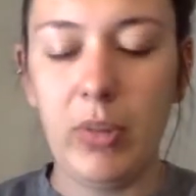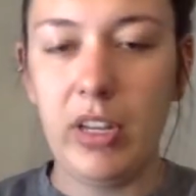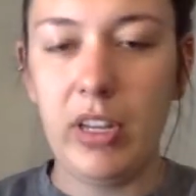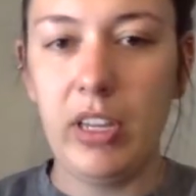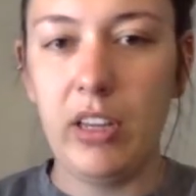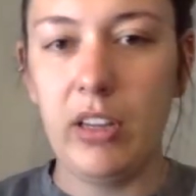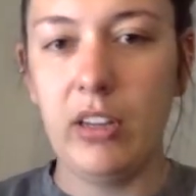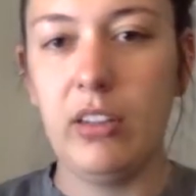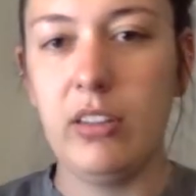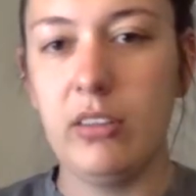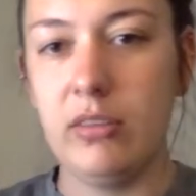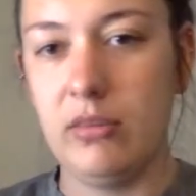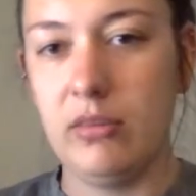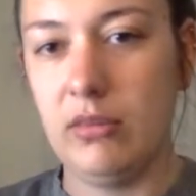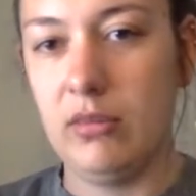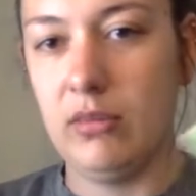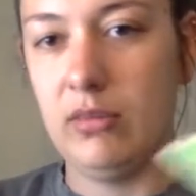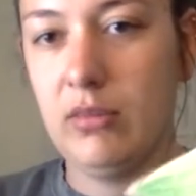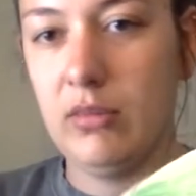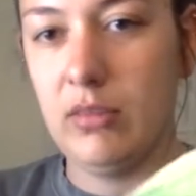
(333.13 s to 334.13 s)
here
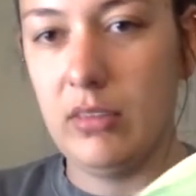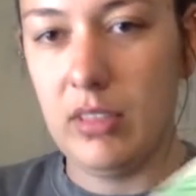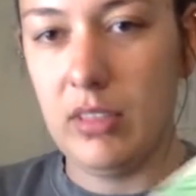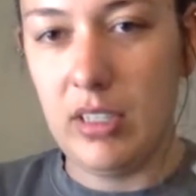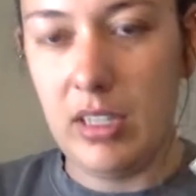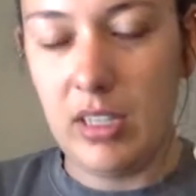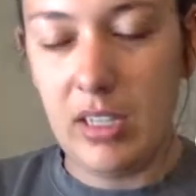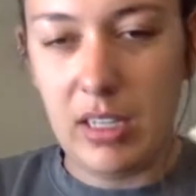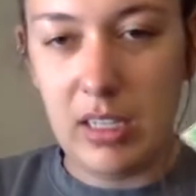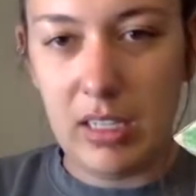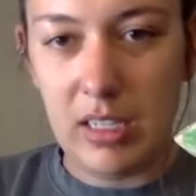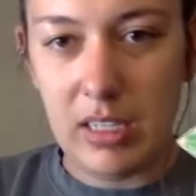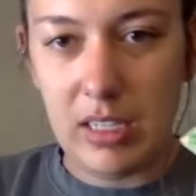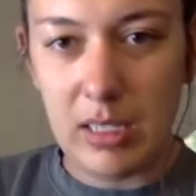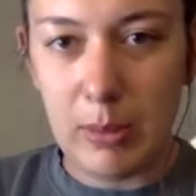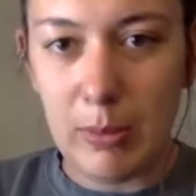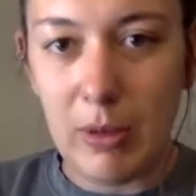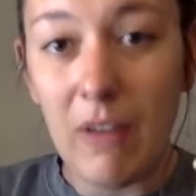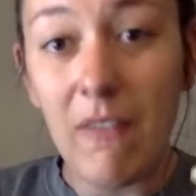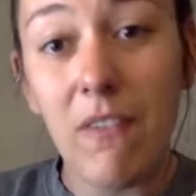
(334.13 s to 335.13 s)
is
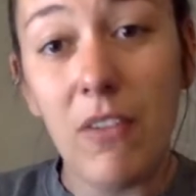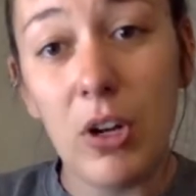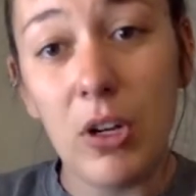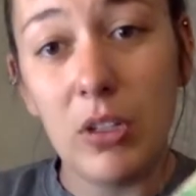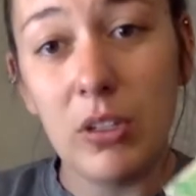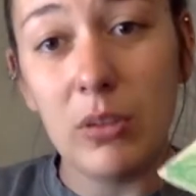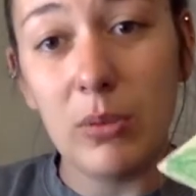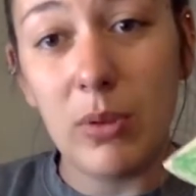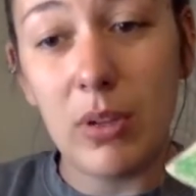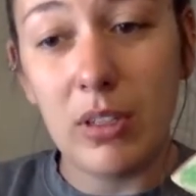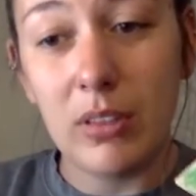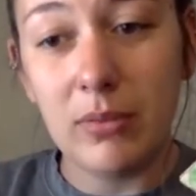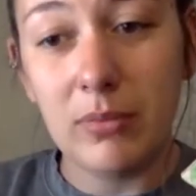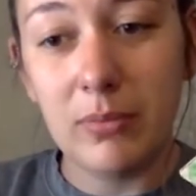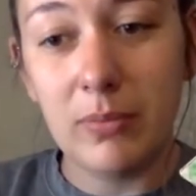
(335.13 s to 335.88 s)
my first one.